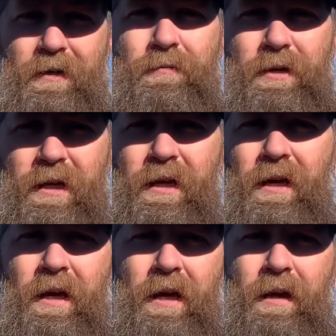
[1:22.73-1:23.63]
to be.
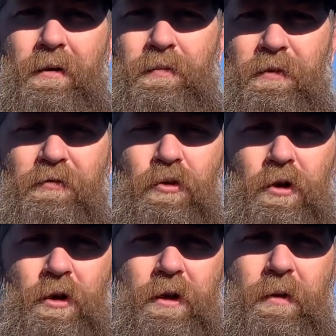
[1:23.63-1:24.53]

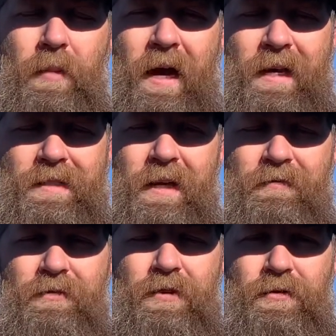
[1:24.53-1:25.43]
Before, in the past,
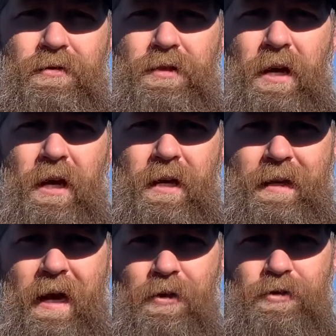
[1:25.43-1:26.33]
I've used
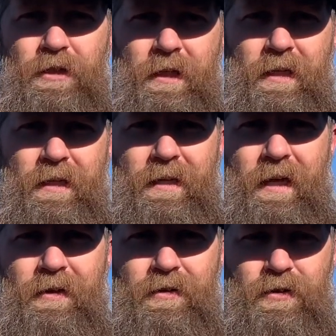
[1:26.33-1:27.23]
Nalgene
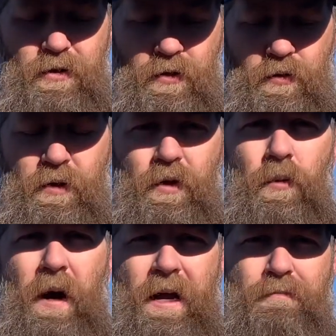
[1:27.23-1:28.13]
containers with a
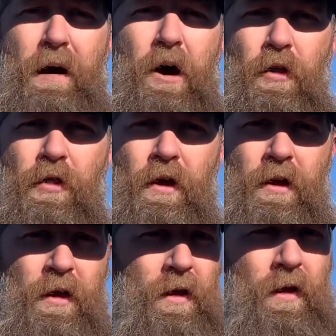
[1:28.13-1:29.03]
wide mouth
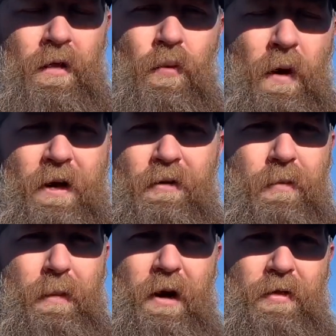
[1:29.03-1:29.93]
the wider the
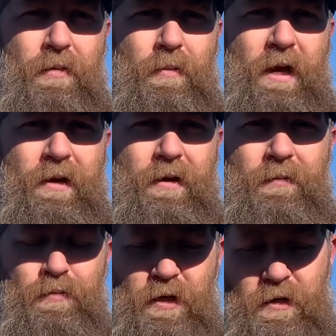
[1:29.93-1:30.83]
mouth the better
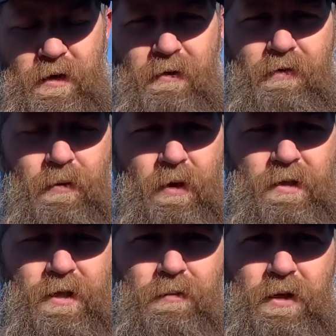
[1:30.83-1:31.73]
but you definitely want
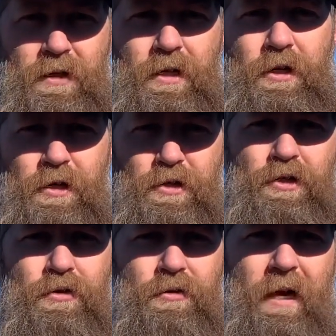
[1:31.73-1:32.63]
something that you can
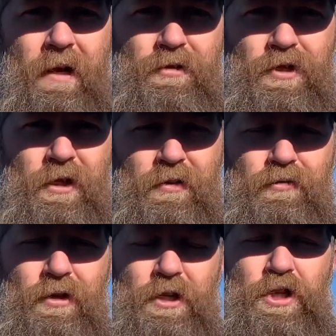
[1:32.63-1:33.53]
screw down so you can
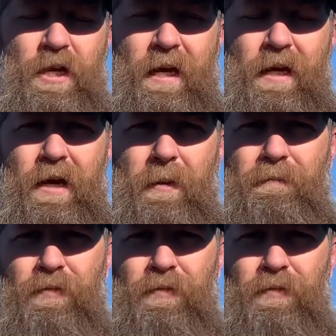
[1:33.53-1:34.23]
really shake it up